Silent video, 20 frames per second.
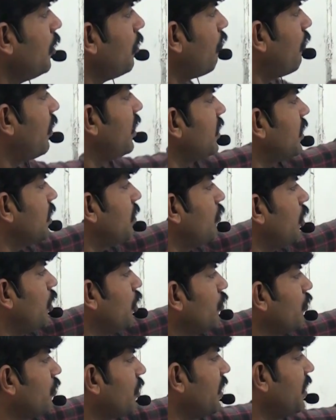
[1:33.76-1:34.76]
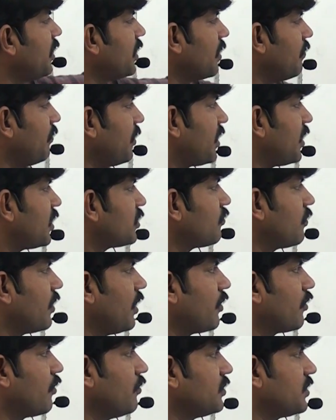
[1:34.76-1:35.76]
multiple utility methods we
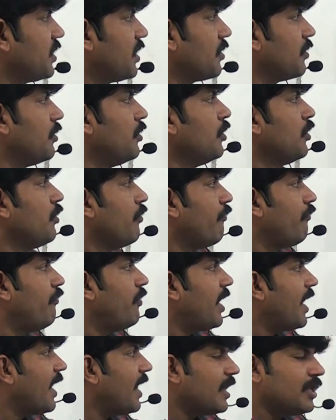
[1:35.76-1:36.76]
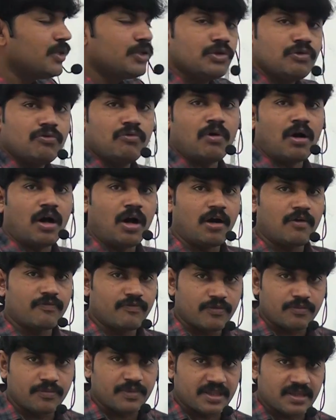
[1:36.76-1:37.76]
are using. Value
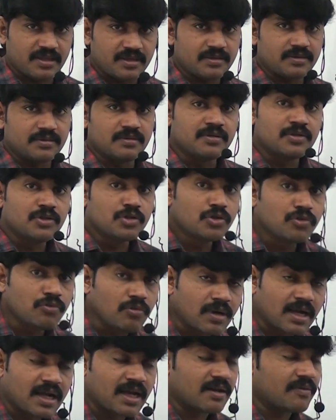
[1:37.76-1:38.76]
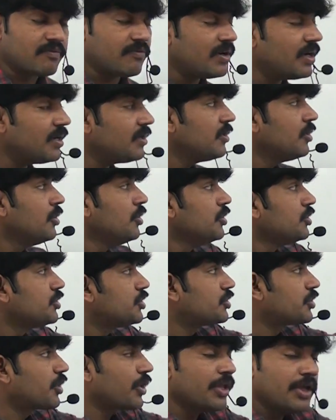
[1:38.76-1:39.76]
of method to convert
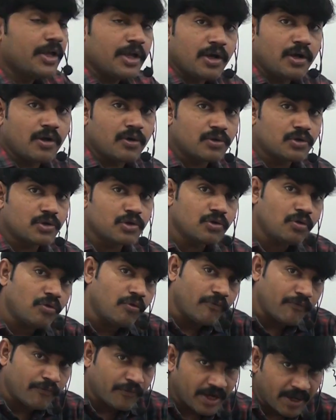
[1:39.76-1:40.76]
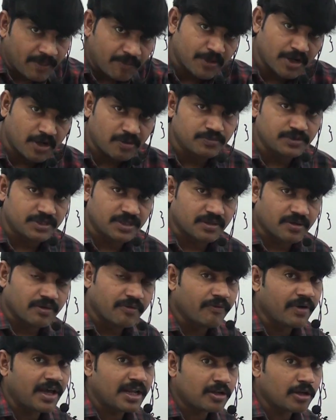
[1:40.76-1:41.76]
string to wrapper object.
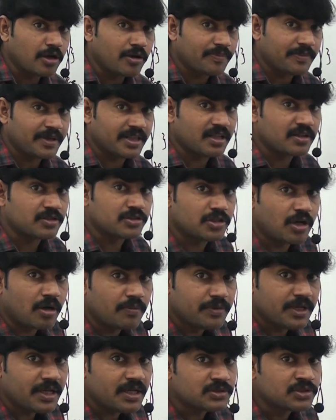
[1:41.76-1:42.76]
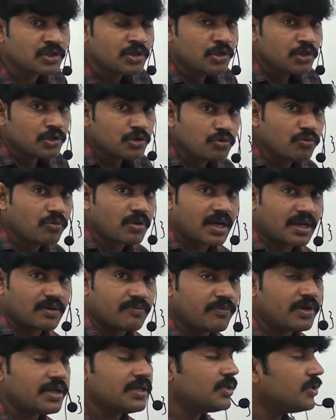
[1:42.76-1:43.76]
Value of method job is to
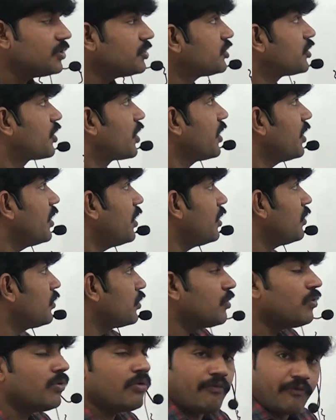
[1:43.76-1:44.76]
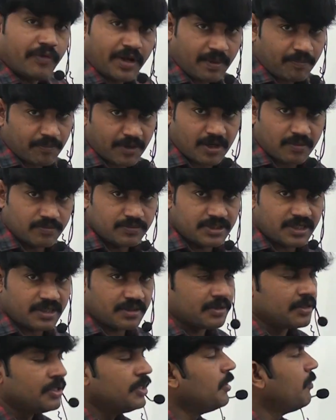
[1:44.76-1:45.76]
convert string to wrapper object.